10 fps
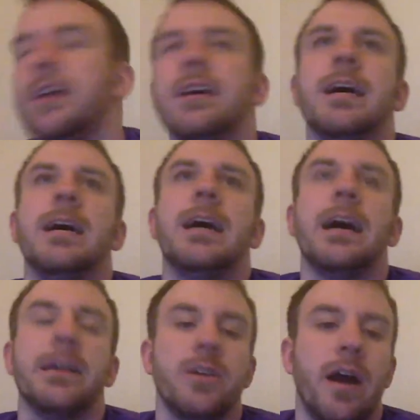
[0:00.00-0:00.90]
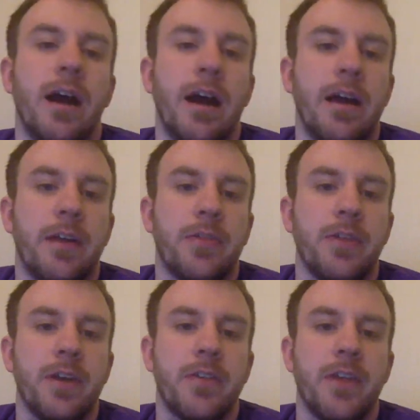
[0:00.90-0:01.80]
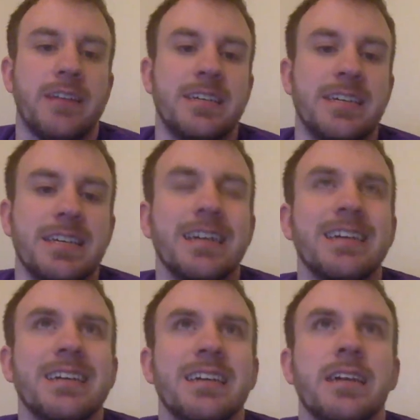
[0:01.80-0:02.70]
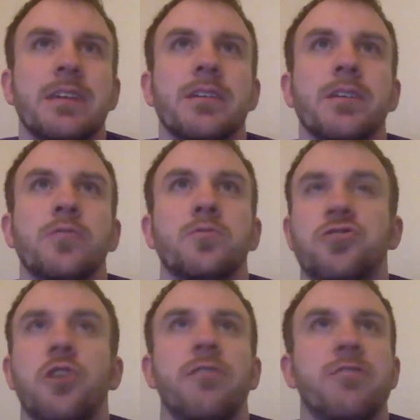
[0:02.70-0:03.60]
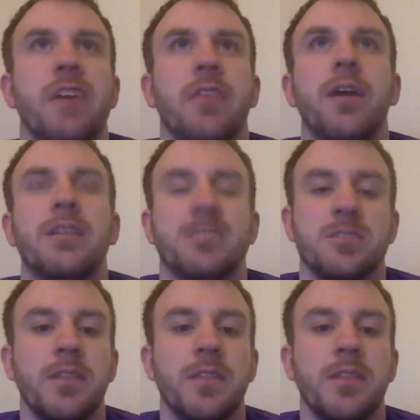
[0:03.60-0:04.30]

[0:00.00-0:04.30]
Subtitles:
I think that he showed this athleticism.